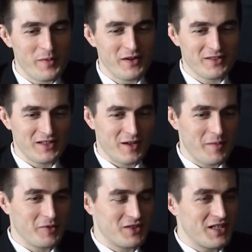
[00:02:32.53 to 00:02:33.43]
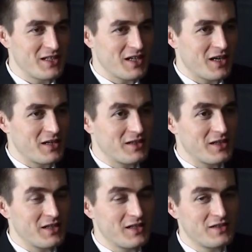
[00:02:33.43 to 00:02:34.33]
apparently are able to take that kind of
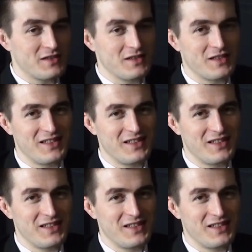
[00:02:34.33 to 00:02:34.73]
thing. It's